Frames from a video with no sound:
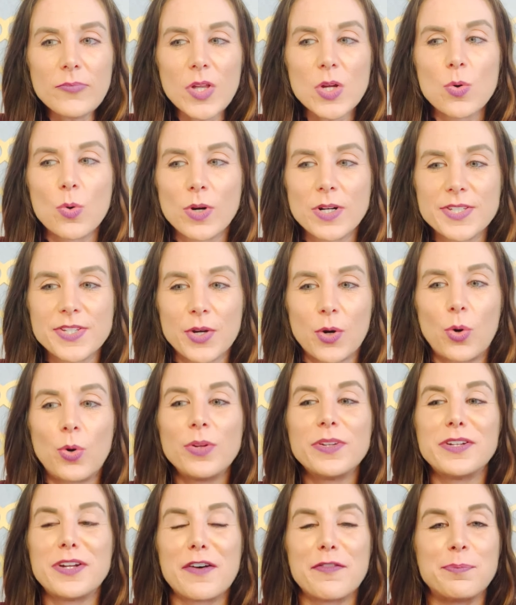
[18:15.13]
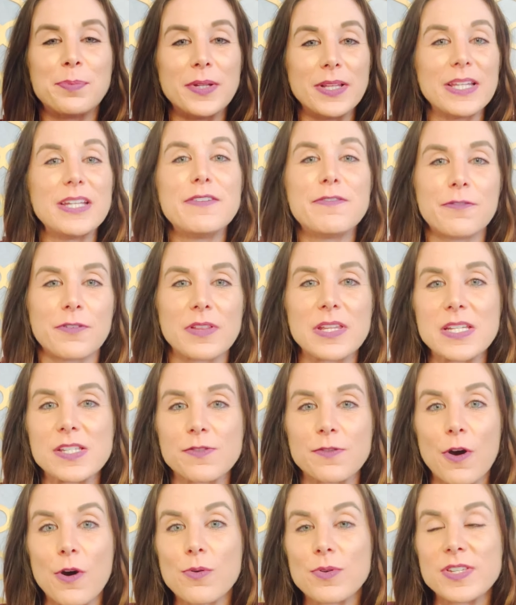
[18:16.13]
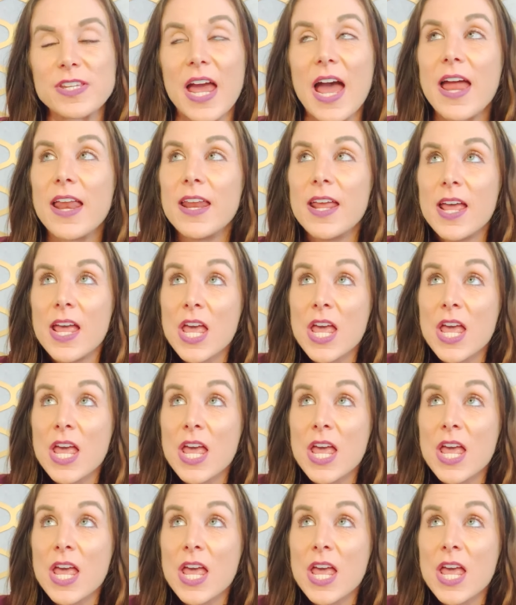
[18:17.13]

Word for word: or to hold enough belief for these folks yet.